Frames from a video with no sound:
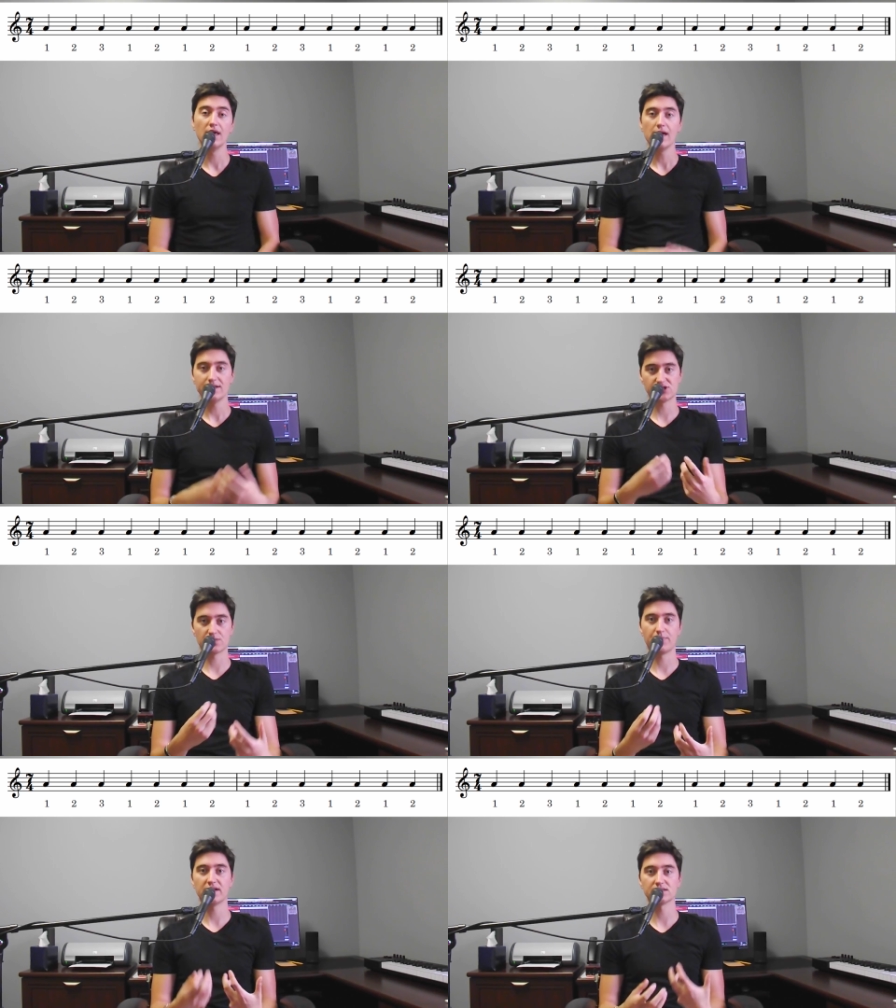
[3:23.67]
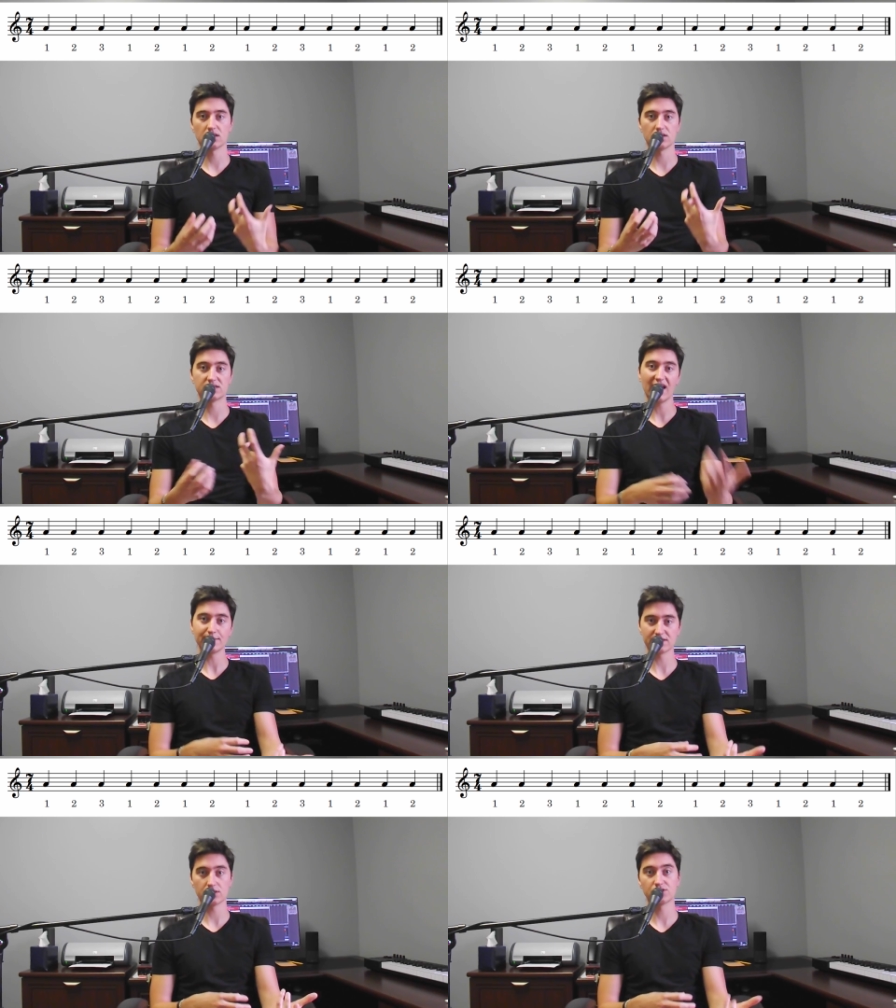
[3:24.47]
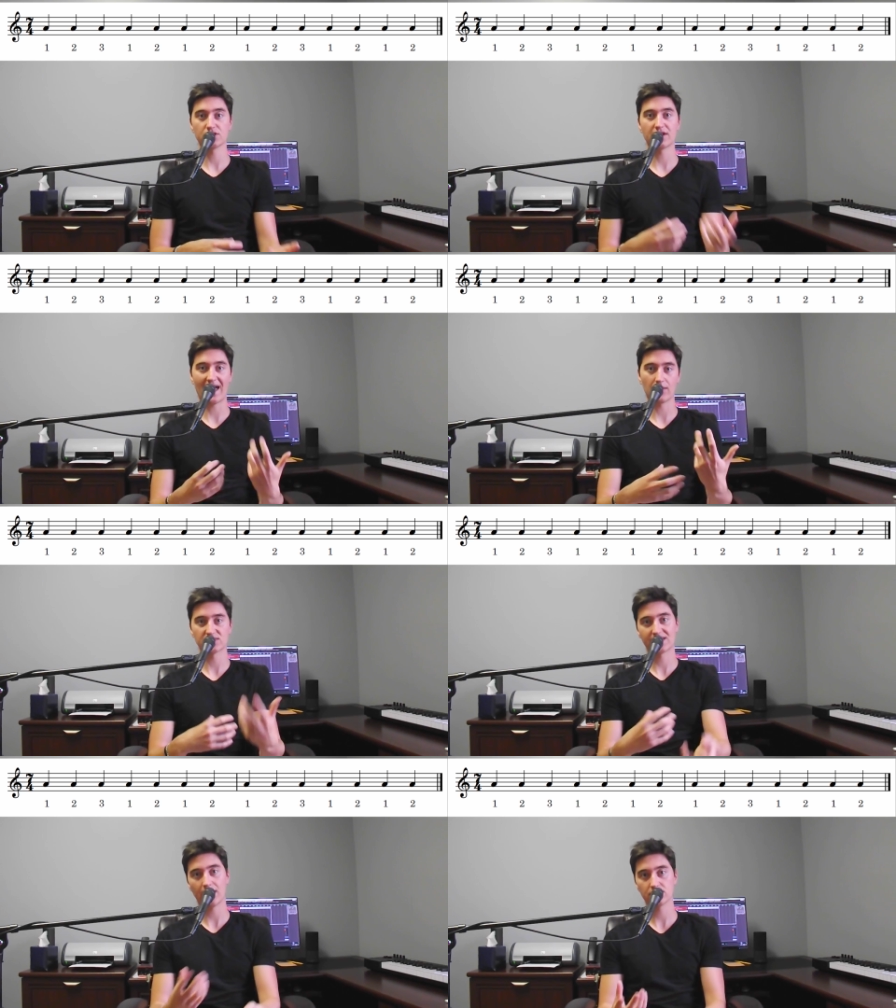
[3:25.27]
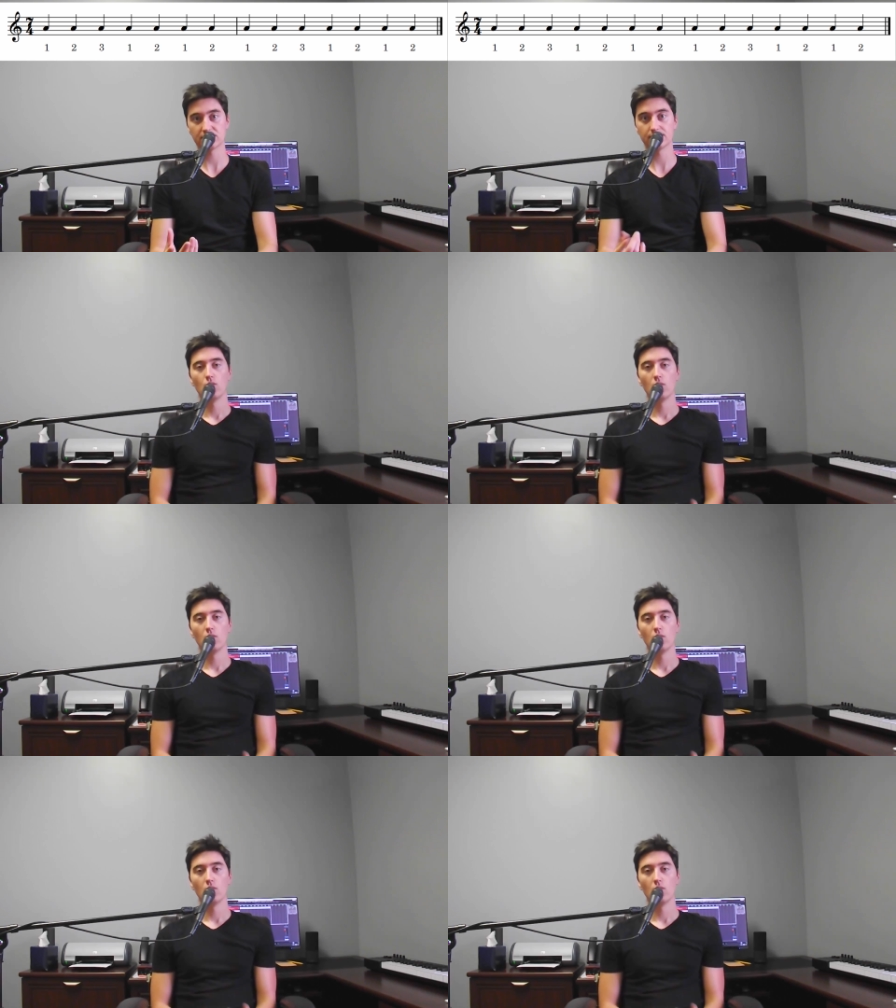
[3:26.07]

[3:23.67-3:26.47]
It just depends on the time signature and how it's counted.